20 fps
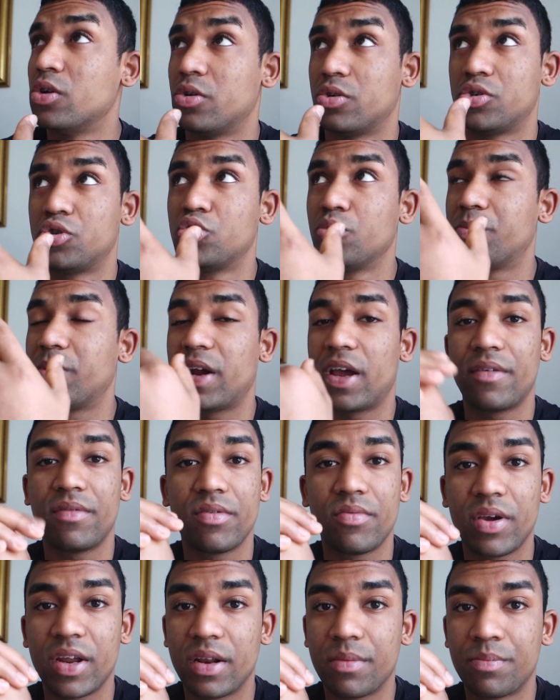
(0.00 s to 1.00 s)
super heavy
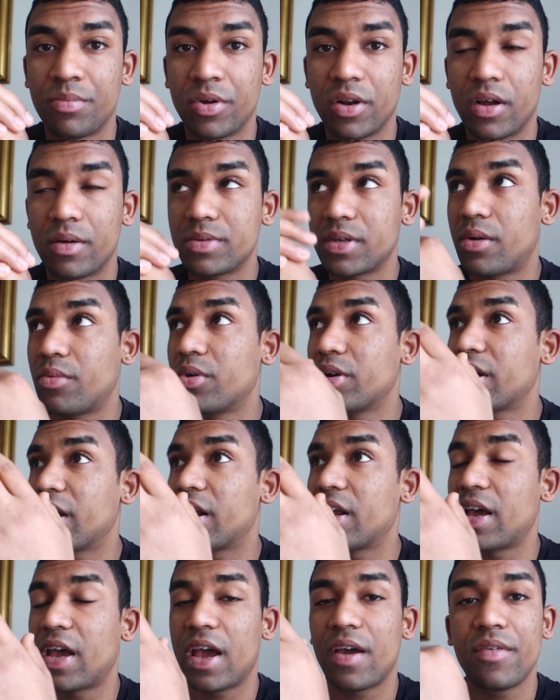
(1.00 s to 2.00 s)
weighted pull-ups, I want to
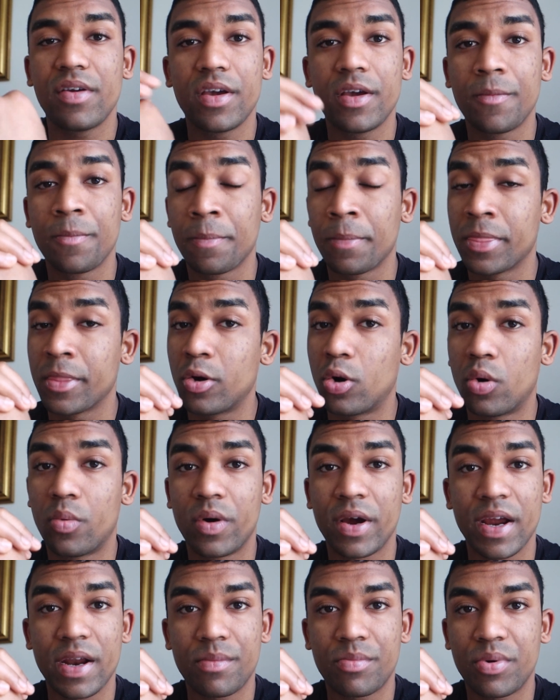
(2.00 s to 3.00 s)
get a heavy
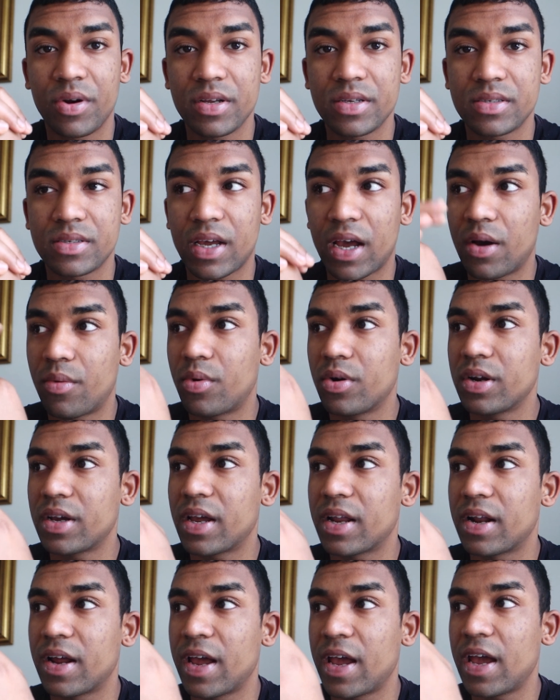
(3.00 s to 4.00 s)
overhead press, I want to
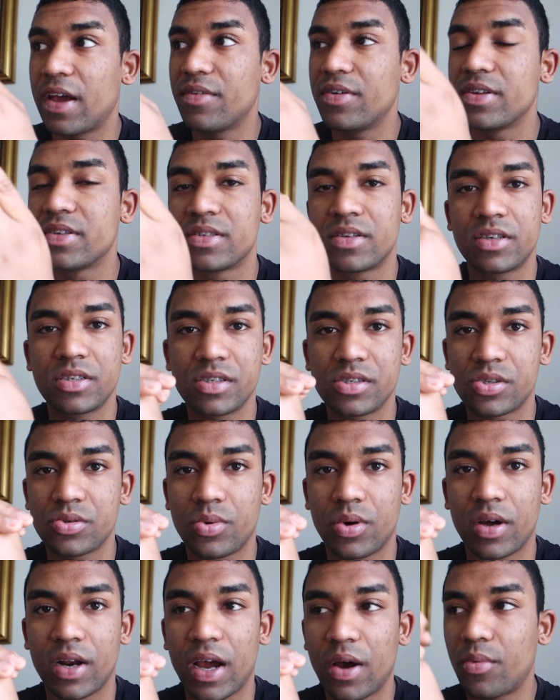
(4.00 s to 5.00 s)
get a heavy Zercher
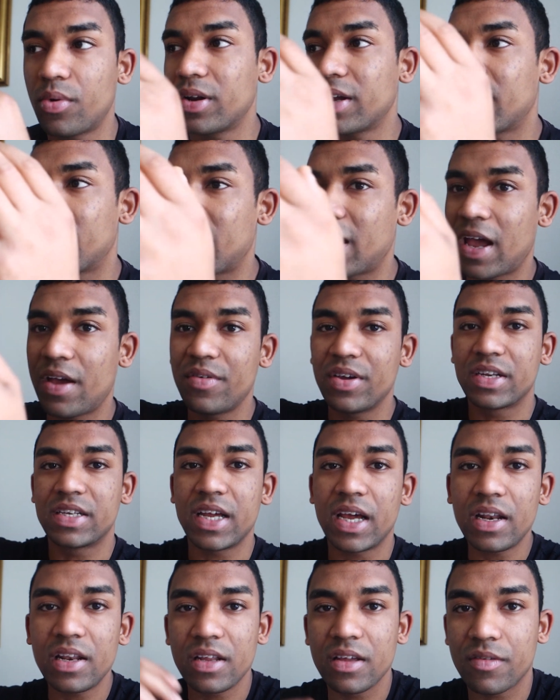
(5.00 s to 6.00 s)
squat, I want to get a heavy
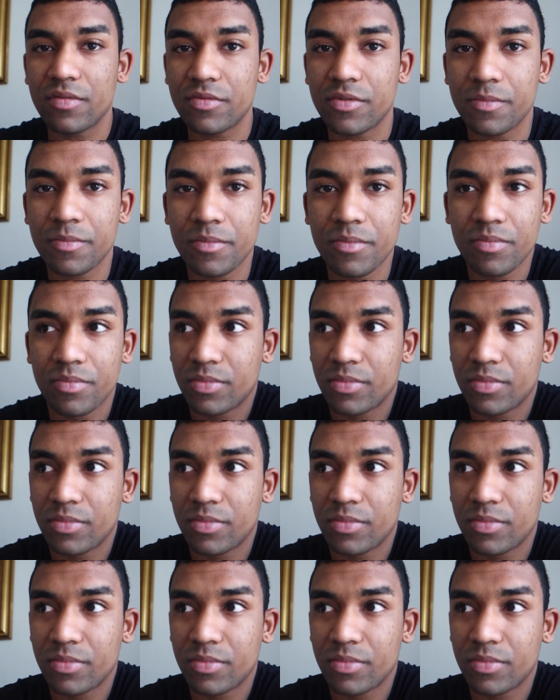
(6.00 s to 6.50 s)
deadlift,